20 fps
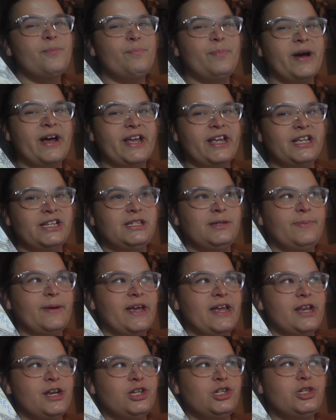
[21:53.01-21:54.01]
but it's
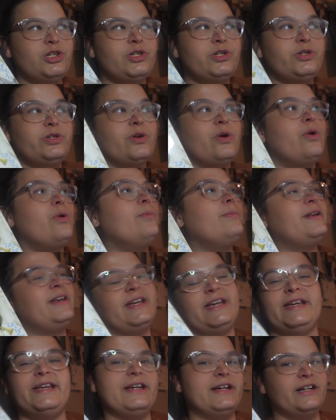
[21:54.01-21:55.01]
been so
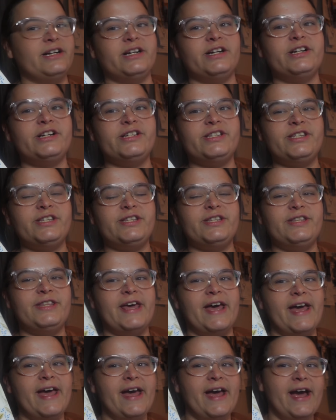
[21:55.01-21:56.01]
many years
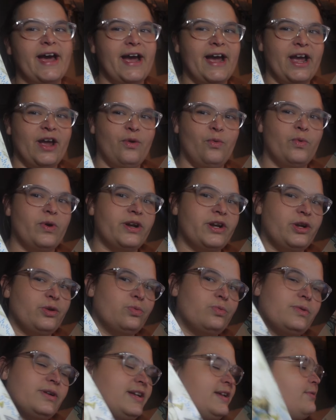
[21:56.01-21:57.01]
that I want to
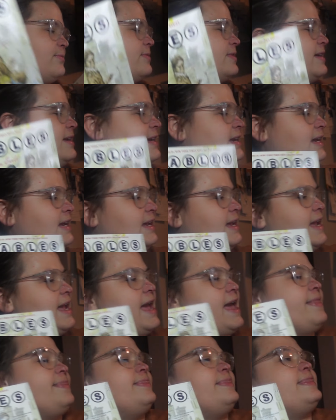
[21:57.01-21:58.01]
reread it.
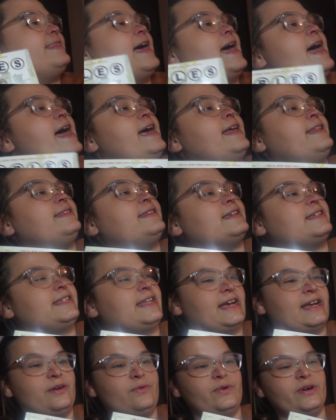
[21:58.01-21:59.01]
And then the
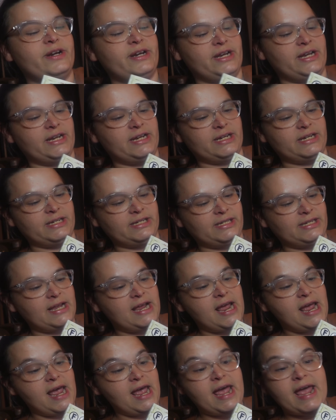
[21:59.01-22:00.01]
second one is
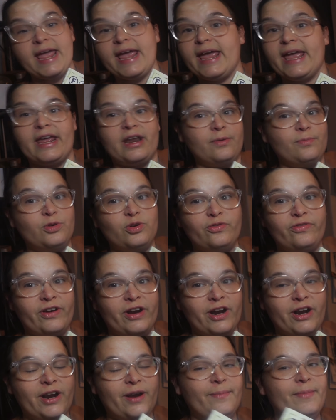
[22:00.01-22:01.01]
Animal
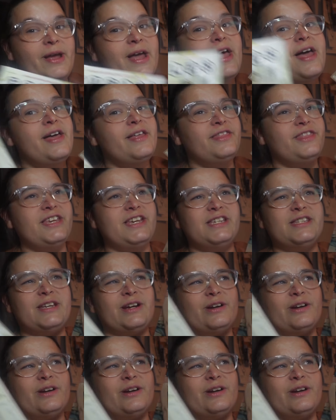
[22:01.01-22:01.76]
Farm. These